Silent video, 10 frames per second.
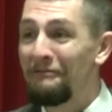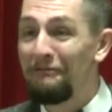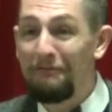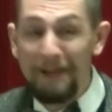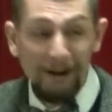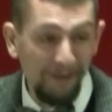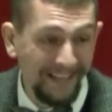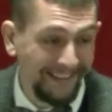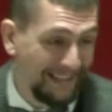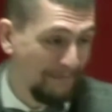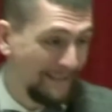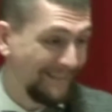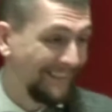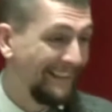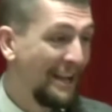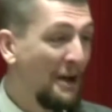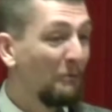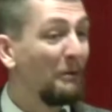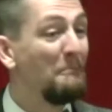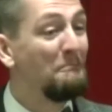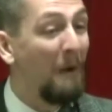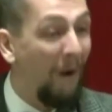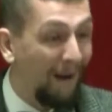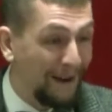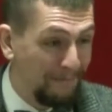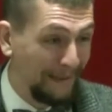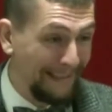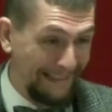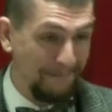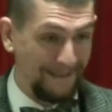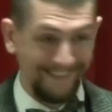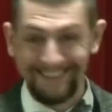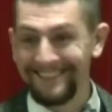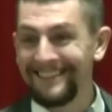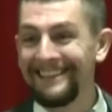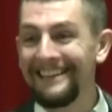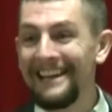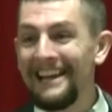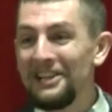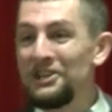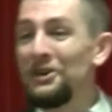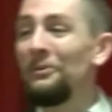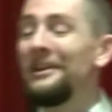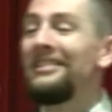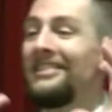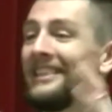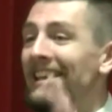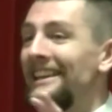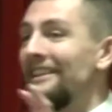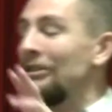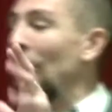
Very limited. Remarkably limited. You would think,